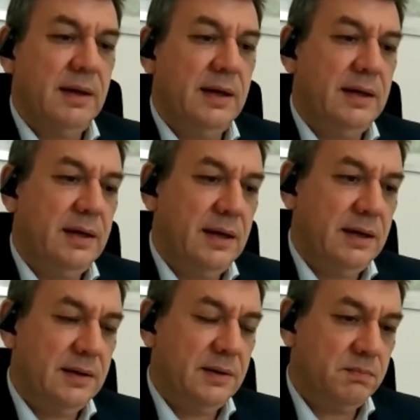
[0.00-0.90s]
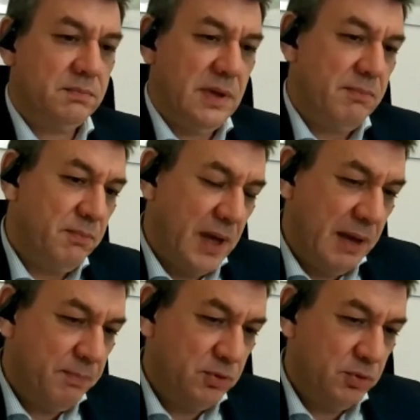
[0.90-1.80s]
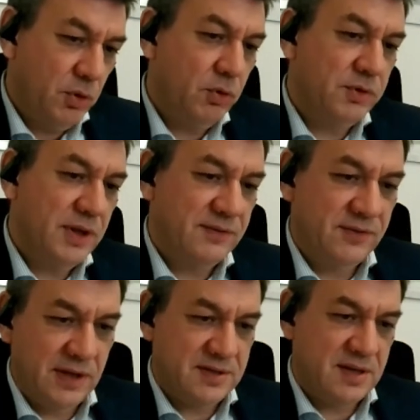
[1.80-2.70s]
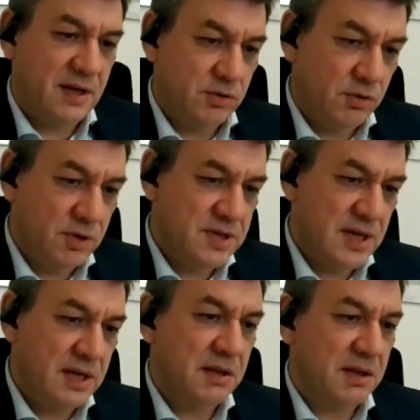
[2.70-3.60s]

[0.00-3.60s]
I am happy to know that, as Anatoly said,